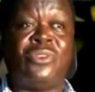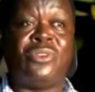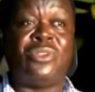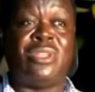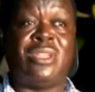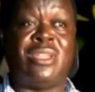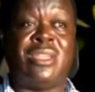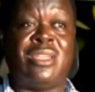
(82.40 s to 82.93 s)

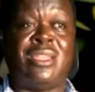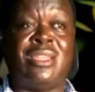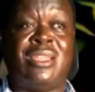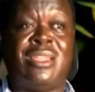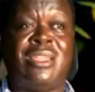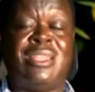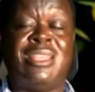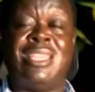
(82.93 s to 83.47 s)

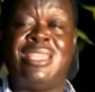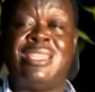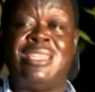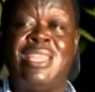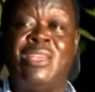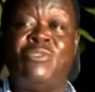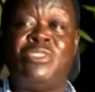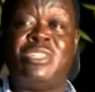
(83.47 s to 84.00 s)
So
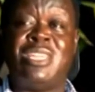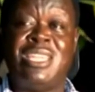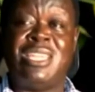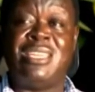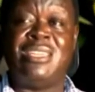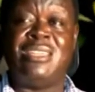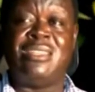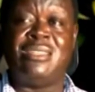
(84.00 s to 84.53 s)
there was
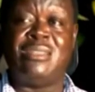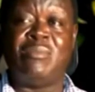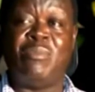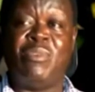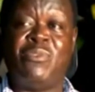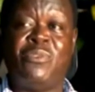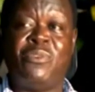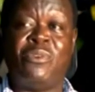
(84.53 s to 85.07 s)
need
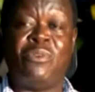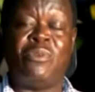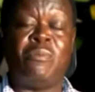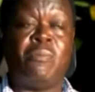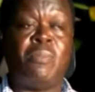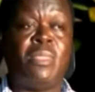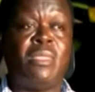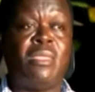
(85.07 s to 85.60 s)
before